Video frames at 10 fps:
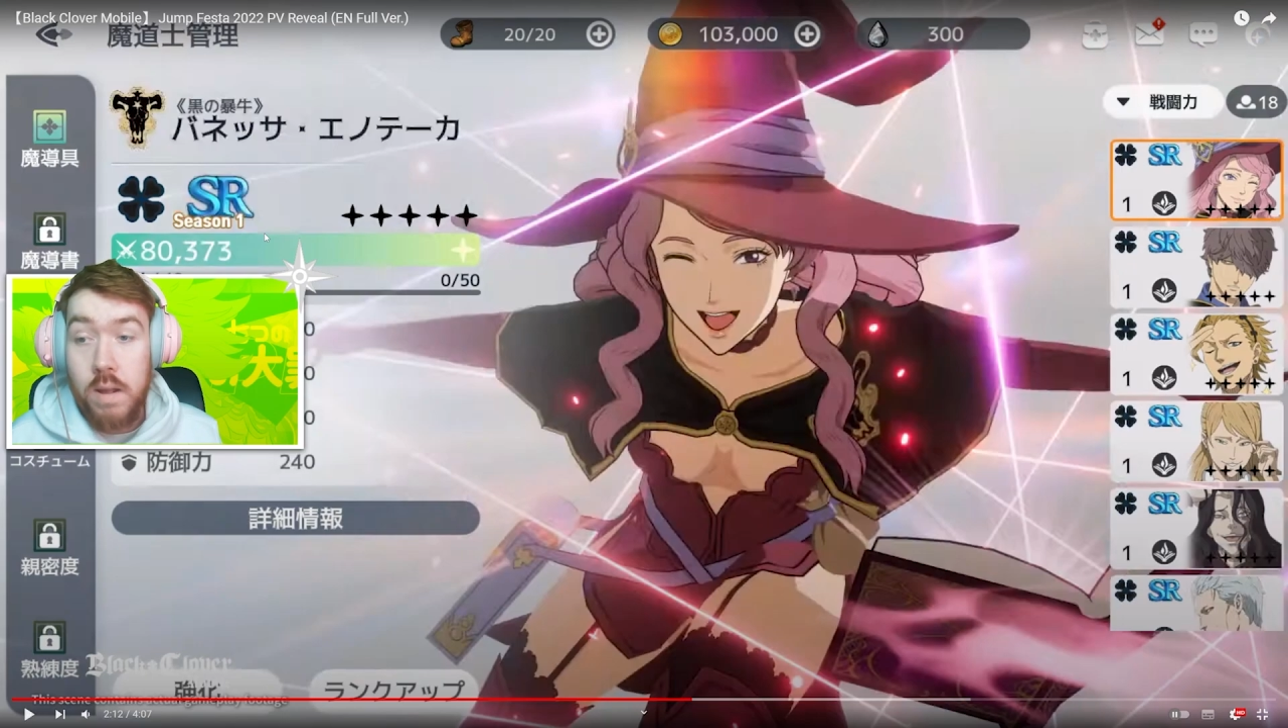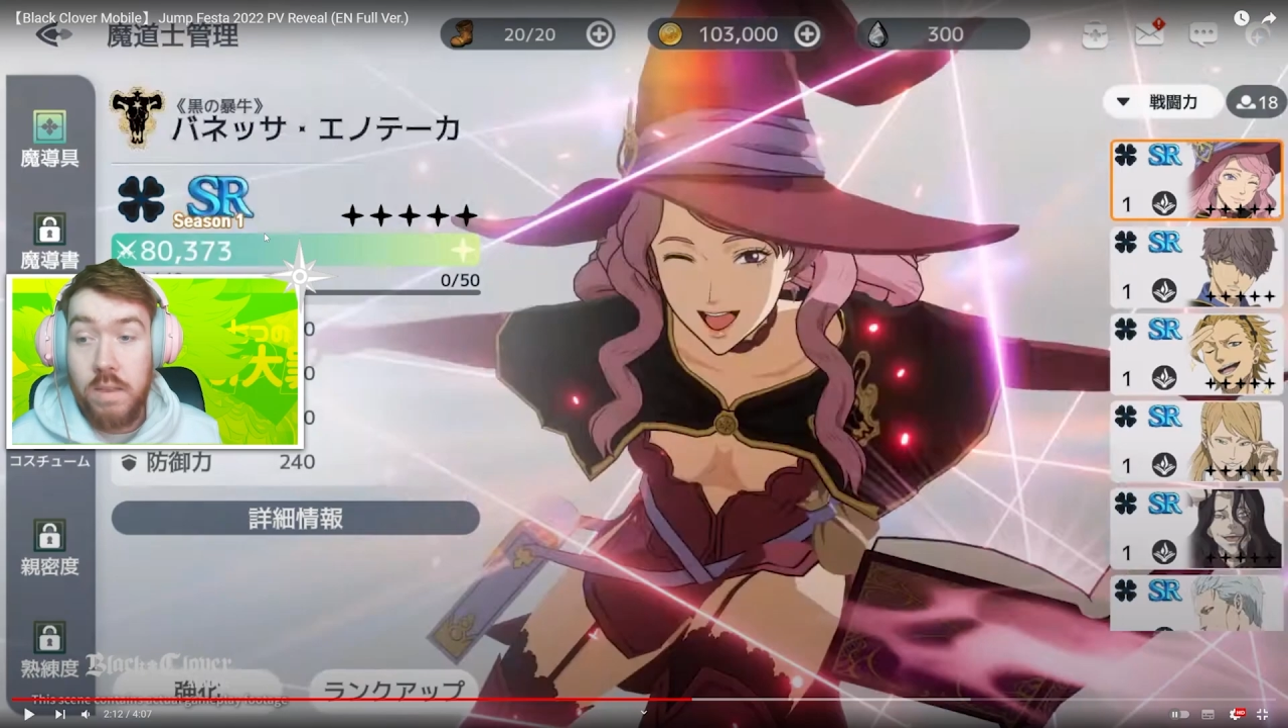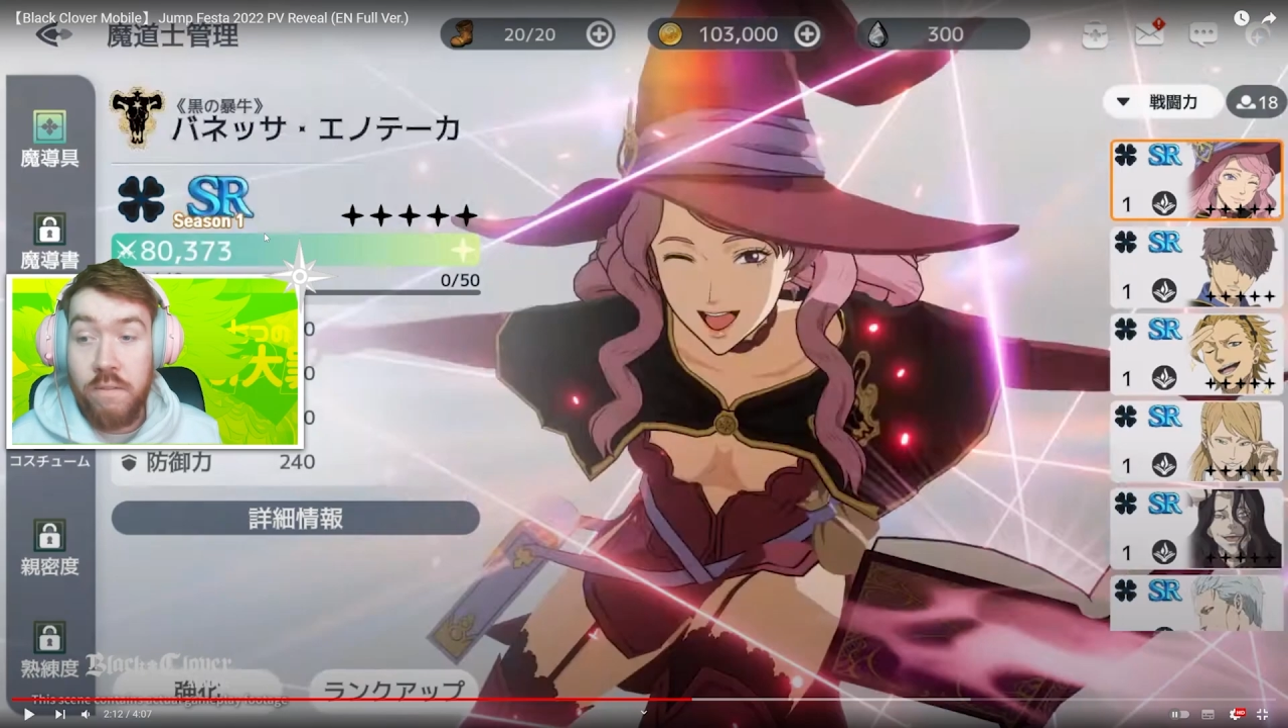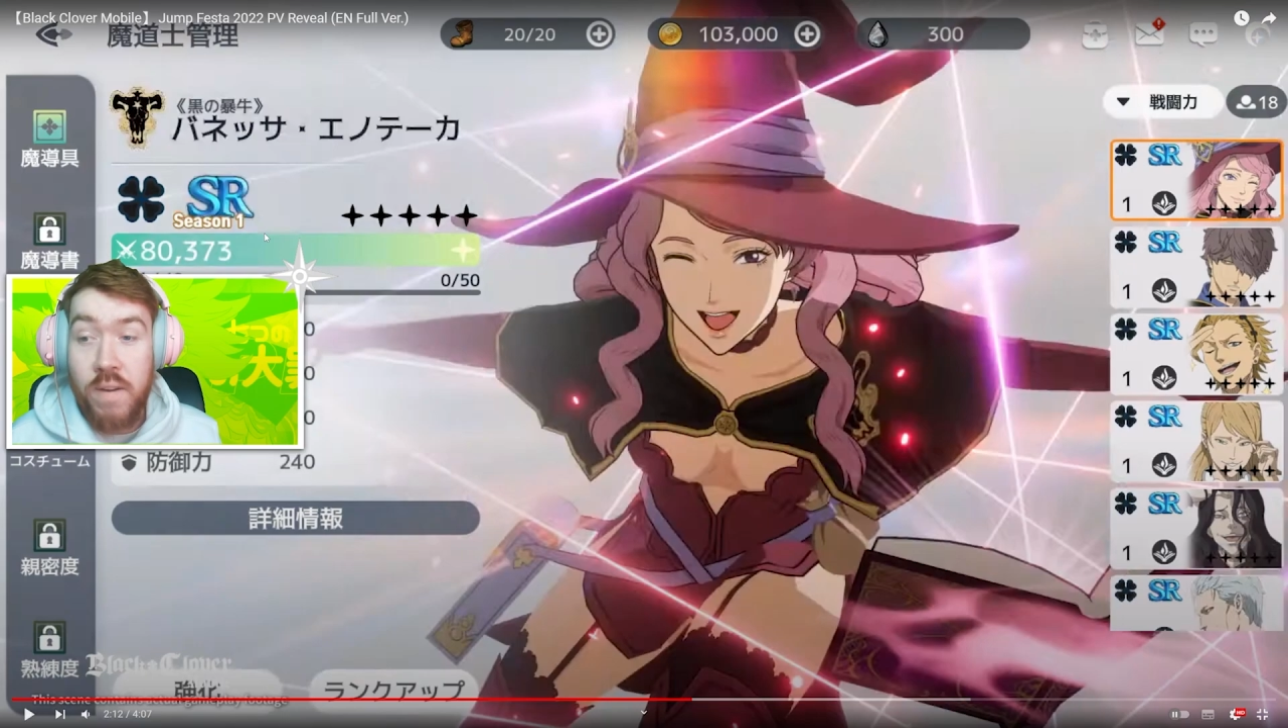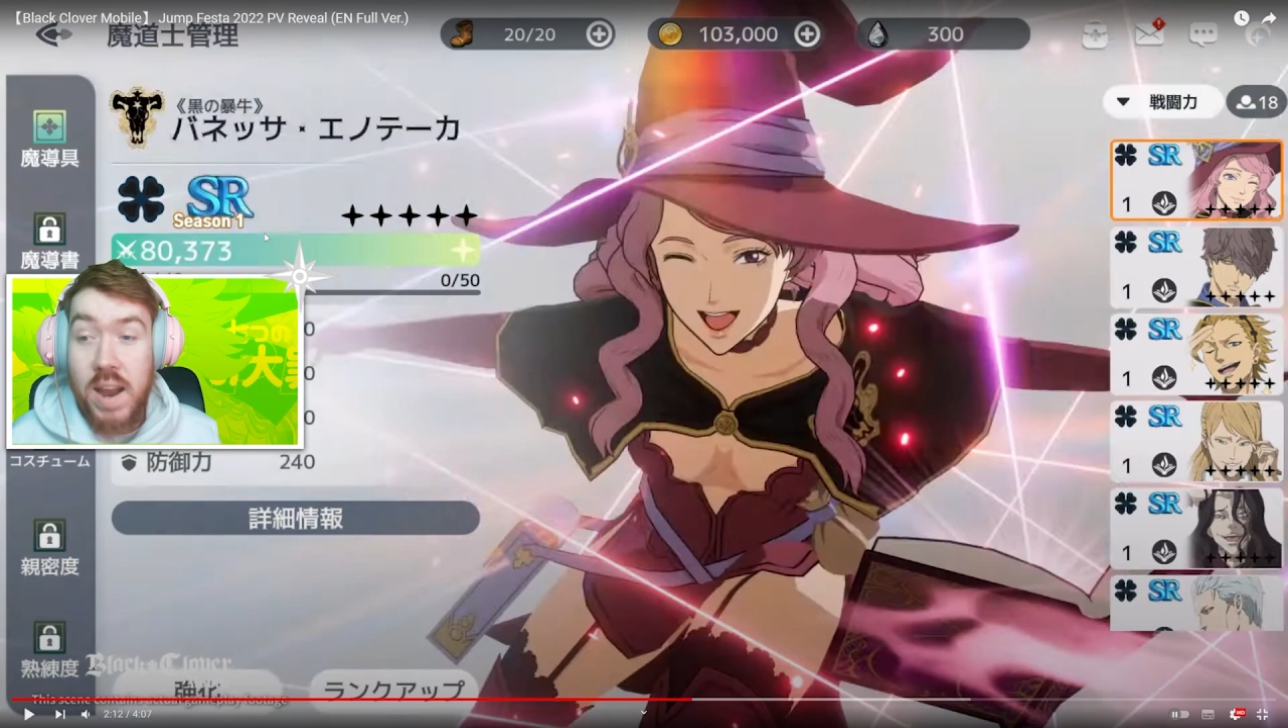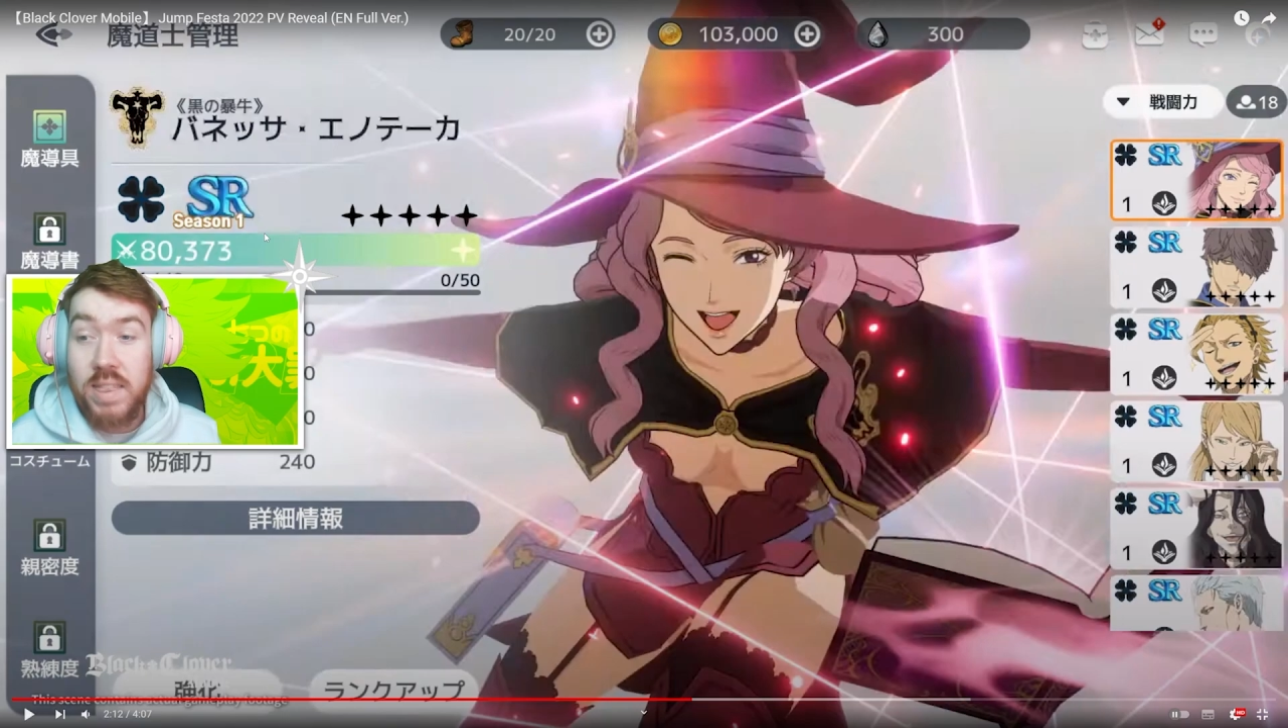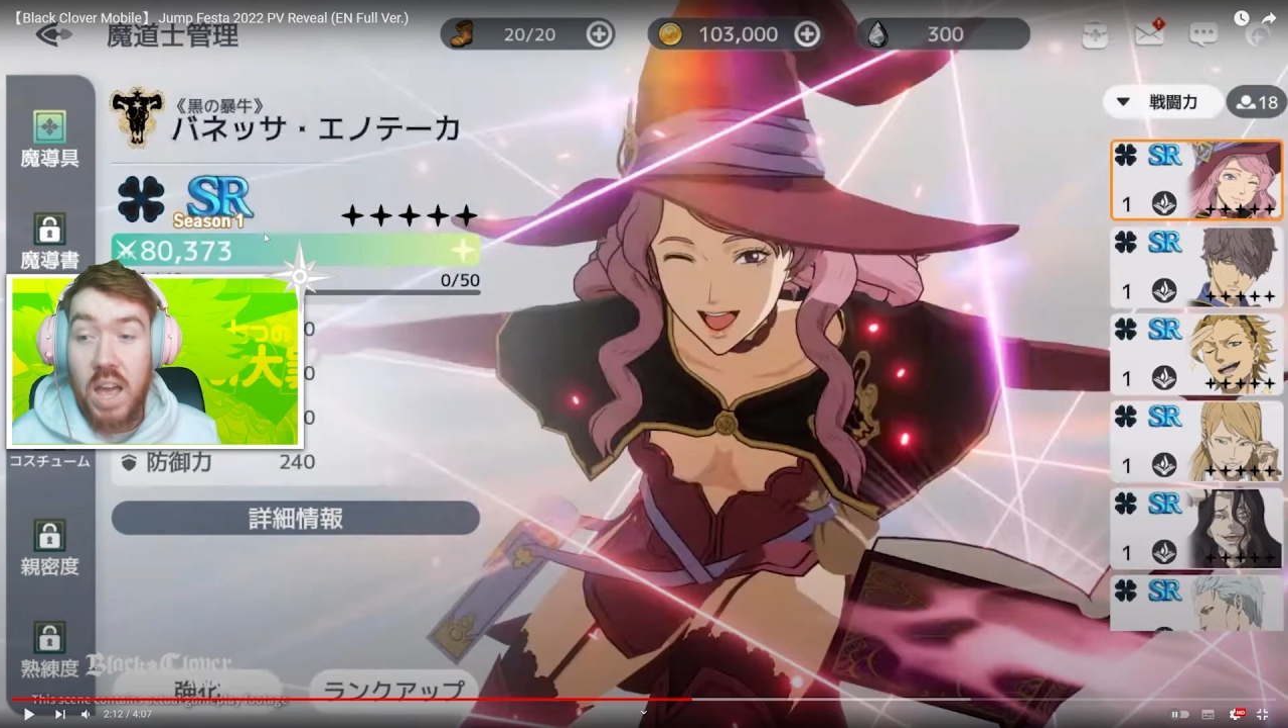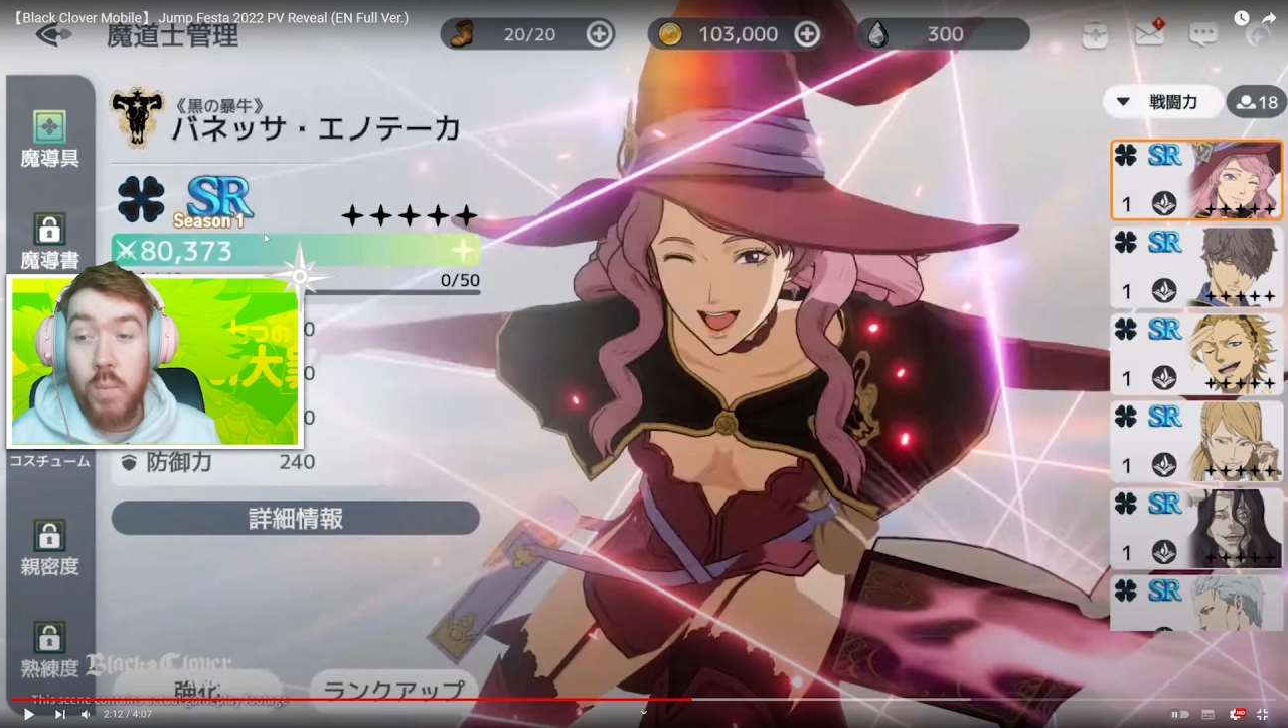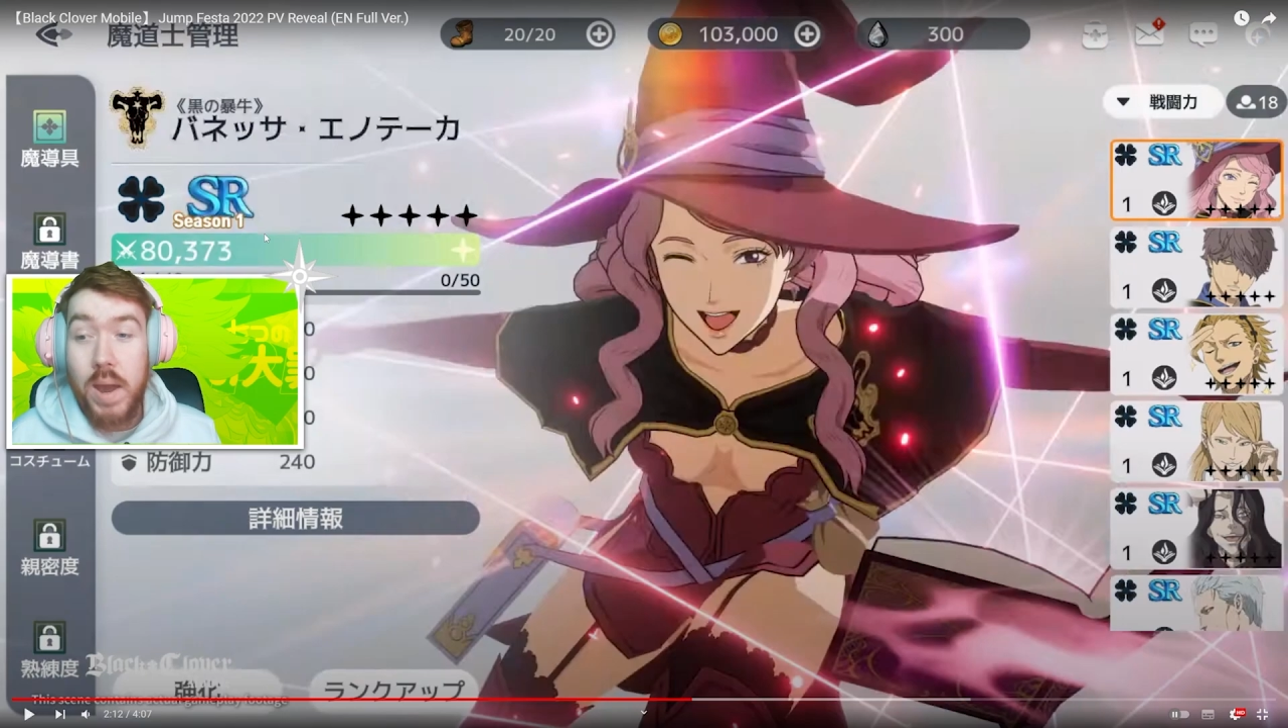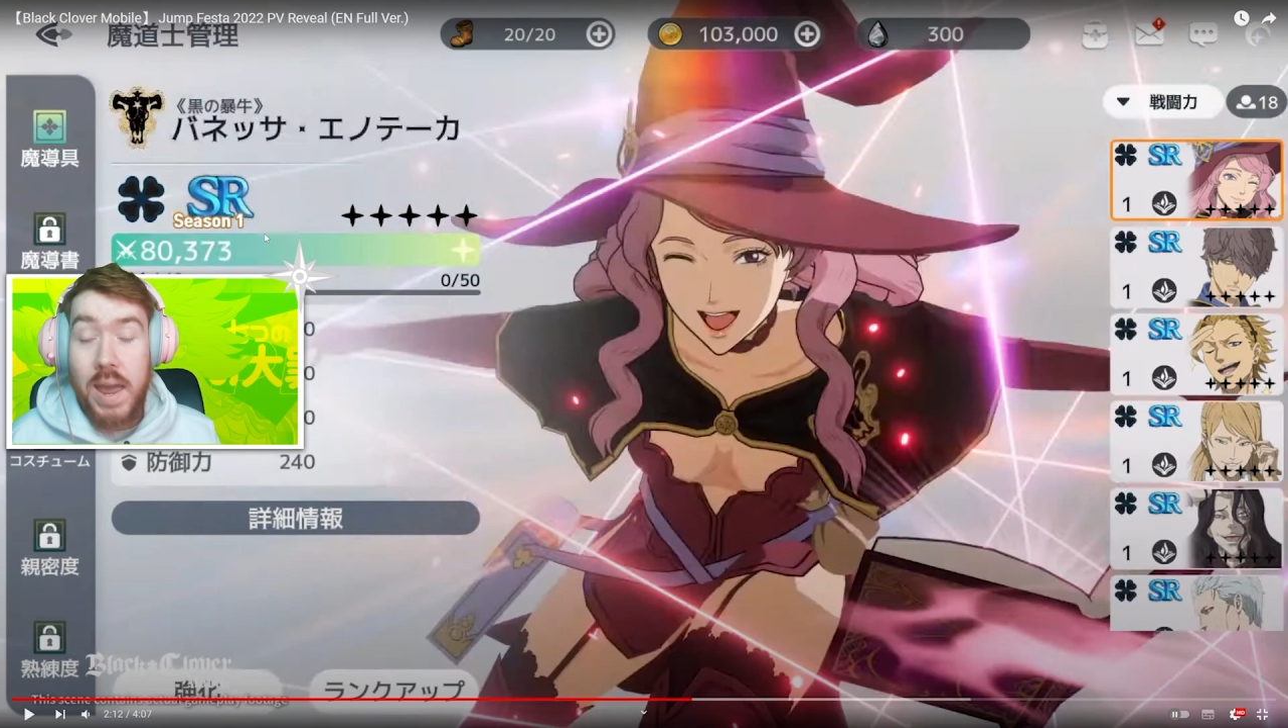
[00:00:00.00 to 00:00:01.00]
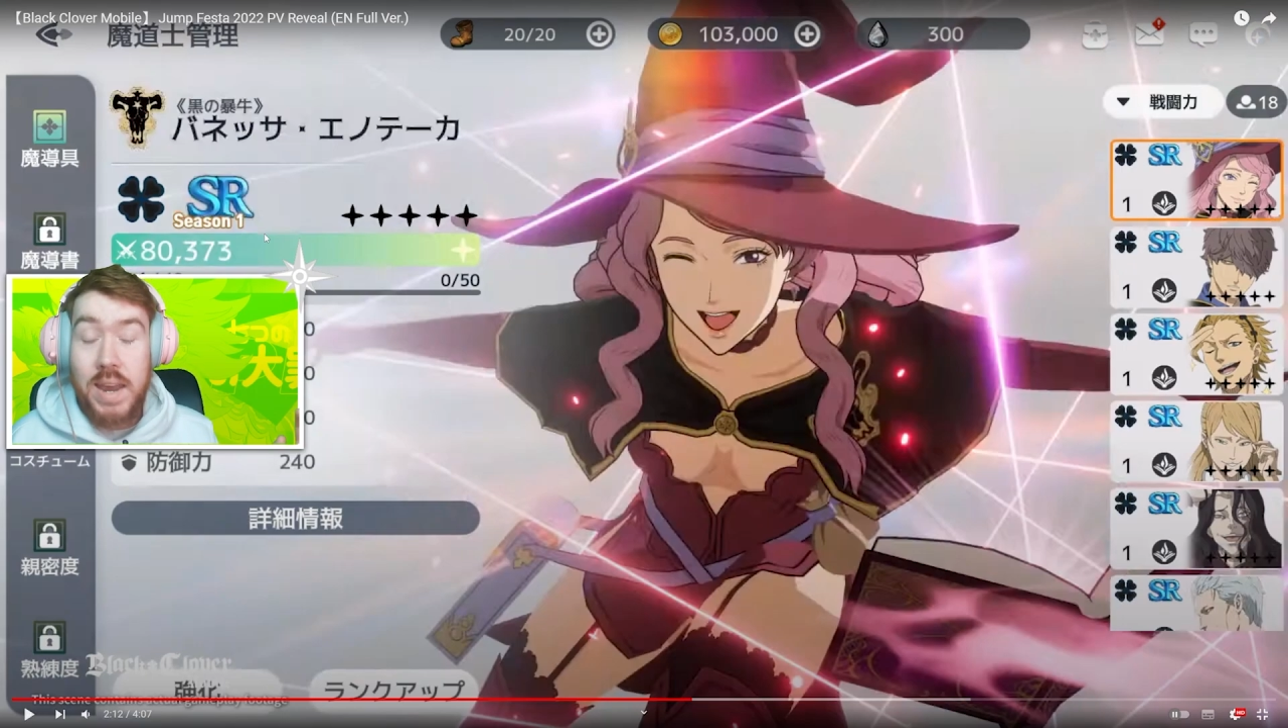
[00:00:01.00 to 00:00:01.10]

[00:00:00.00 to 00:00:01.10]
the fact that we're